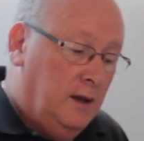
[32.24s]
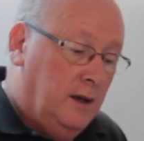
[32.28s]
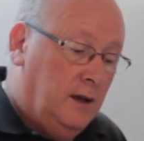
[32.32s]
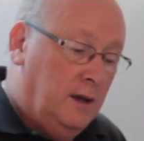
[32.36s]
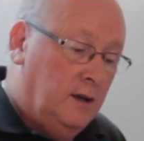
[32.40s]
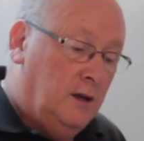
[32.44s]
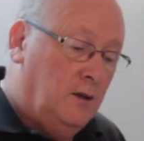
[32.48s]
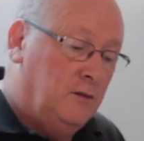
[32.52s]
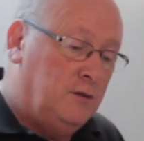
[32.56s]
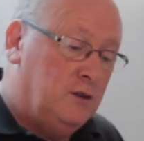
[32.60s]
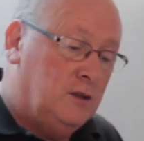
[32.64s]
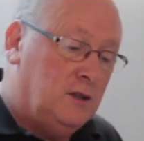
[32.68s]

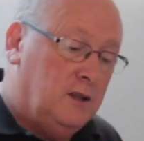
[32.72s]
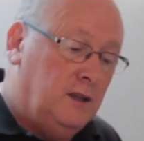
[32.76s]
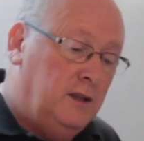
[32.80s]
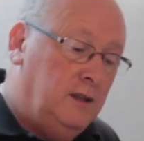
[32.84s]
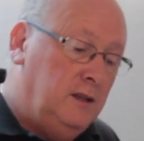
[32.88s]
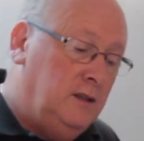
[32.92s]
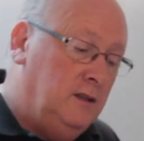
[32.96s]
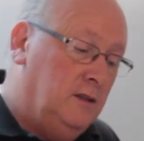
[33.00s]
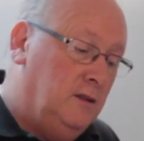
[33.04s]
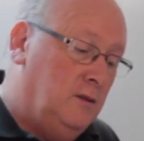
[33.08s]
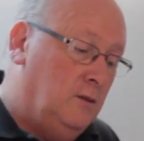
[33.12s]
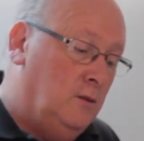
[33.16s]
and
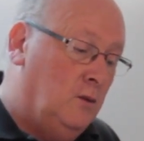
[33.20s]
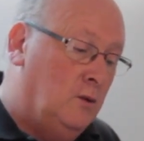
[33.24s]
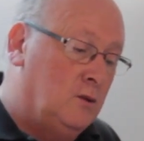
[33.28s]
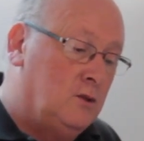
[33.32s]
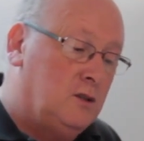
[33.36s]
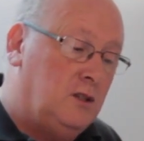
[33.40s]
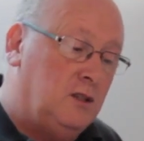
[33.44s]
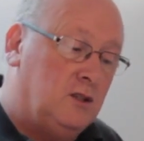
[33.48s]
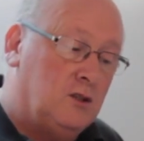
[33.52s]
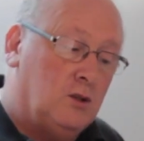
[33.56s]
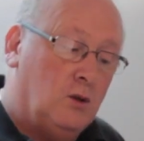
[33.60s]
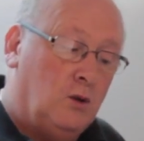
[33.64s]
obviously
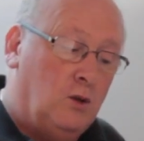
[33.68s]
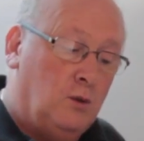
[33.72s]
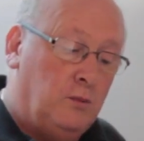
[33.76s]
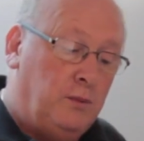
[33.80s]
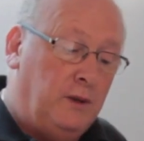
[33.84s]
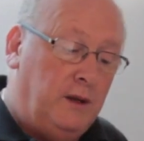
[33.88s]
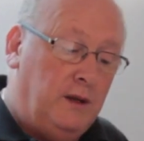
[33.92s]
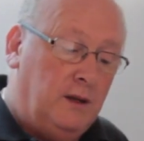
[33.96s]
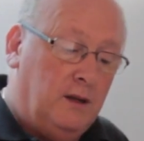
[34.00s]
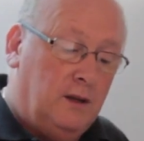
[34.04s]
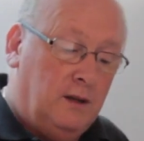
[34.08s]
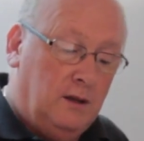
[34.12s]
once it's all
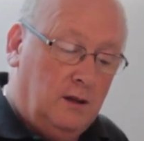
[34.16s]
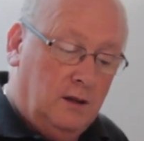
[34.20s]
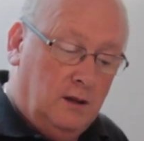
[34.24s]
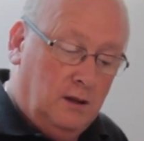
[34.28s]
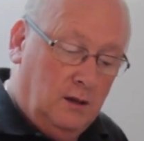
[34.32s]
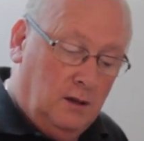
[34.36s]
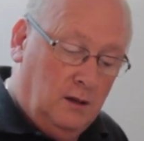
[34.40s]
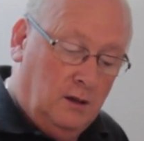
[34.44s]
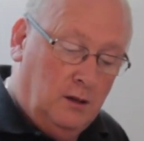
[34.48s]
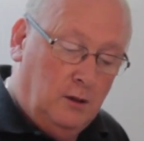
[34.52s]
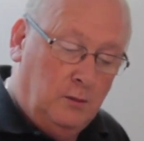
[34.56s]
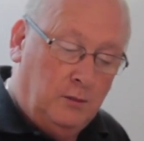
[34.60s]
been
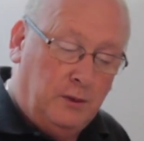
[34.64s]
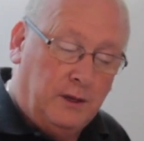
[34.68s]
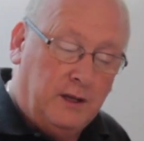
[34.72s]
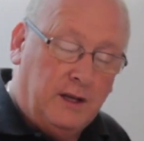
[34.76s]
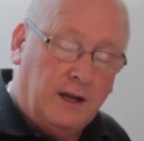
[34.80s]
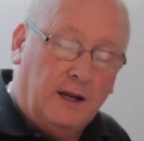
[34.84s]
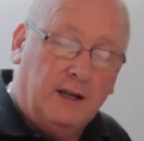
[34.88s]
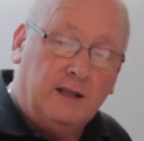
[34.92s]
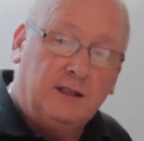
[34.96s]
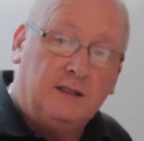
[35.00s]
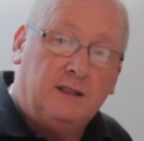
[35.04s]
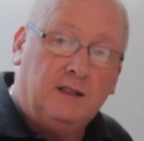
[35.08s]

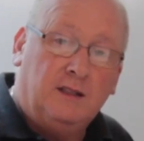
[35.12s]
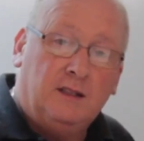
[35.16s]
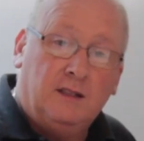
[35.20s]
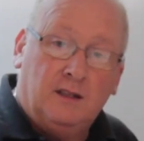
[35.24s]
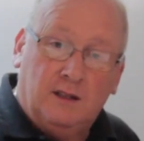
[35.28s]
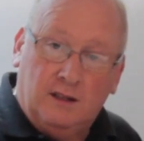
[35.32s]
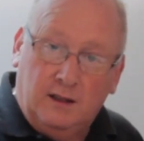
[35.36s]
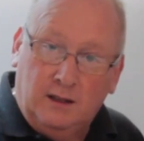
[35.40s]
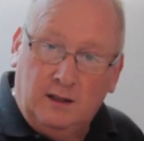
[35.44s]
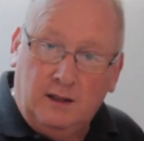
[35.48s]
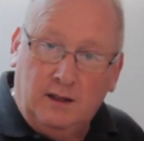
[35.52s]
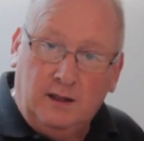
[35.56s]
lubricated
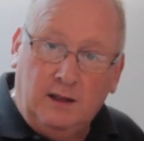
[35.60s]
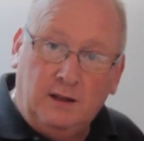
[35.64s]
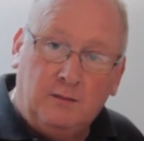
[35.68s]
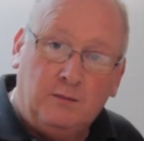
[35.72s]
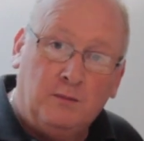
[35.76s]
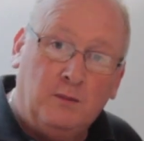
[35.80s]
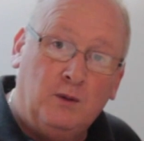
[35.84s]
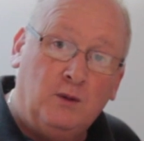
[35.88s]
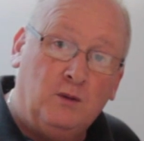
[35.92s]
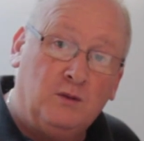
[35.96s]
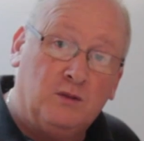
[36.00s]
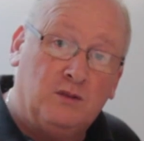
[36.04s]
it
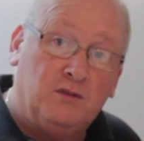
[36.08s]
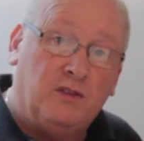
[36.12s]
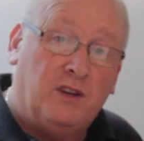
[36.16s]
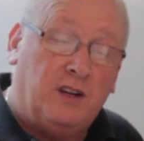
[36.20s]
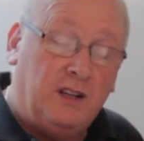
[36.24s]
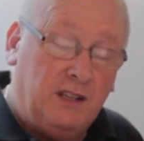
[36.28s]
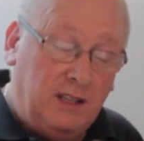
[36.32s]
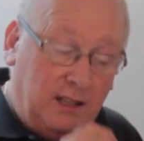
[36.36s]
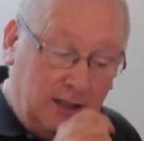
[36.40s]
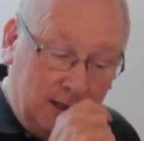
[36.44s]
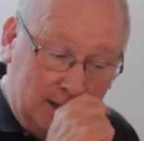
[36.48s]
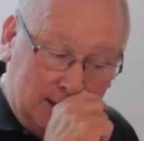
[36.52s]
moves
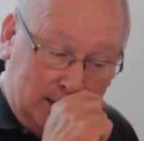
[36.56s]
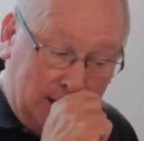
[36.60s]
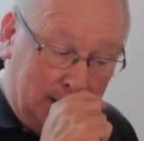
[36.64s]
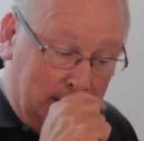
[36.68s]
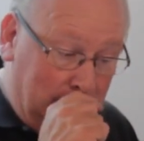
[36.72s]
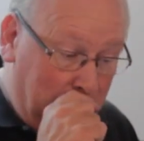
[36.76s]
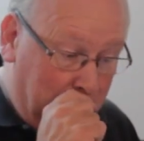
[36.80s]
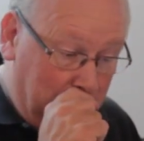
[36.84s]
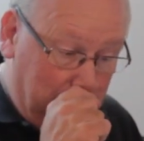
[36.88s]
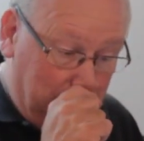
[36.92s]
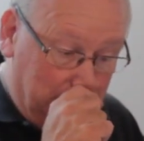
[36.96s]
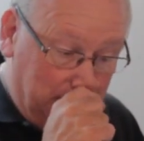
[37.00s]
very easily.